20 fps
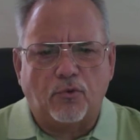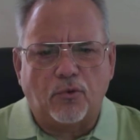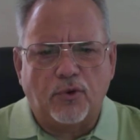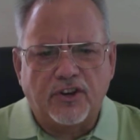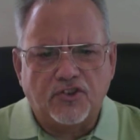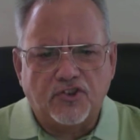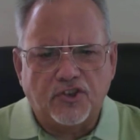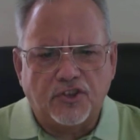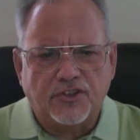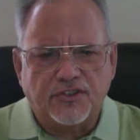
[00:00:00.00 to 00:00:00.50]

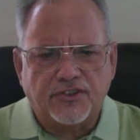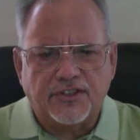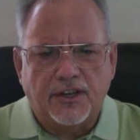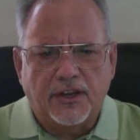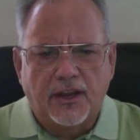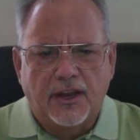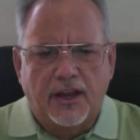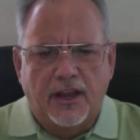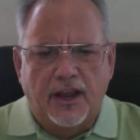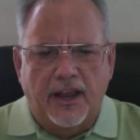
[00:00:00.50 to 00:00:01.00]
regions.
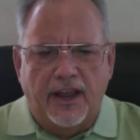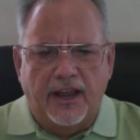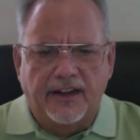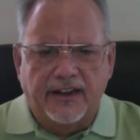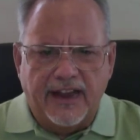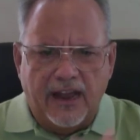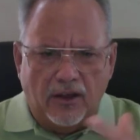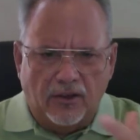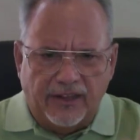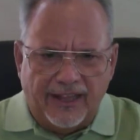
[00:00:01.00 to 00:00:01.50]
And
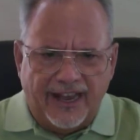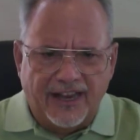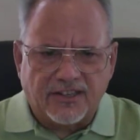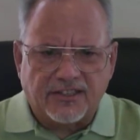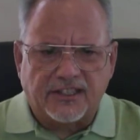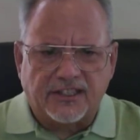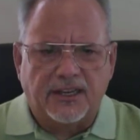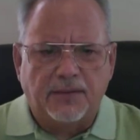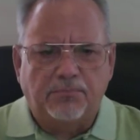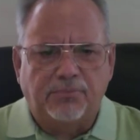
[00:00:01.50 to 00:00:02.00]
now
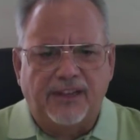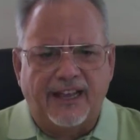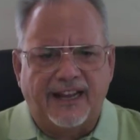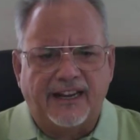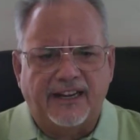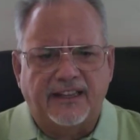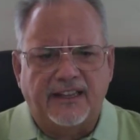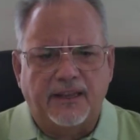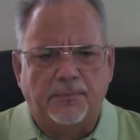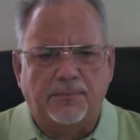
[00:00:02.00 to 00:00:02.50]
lastly,
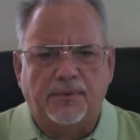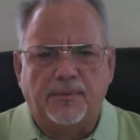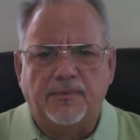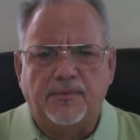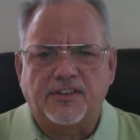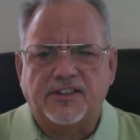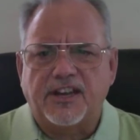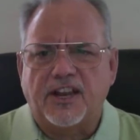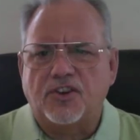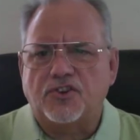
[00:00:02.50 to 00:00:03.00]
planning the
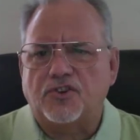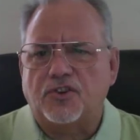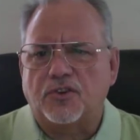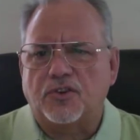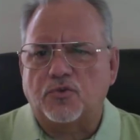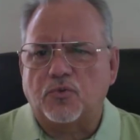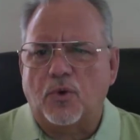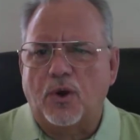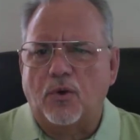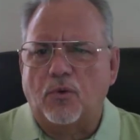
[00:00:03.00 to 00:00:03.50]
implementation
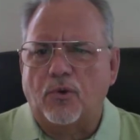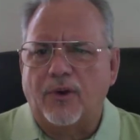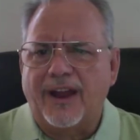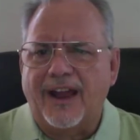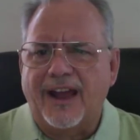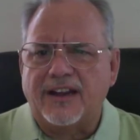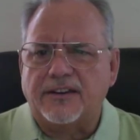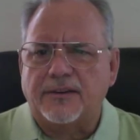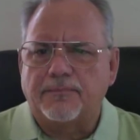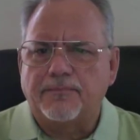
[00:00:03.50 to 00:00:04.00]
is where we're
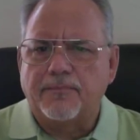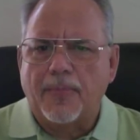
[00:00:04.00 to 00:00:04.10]
at.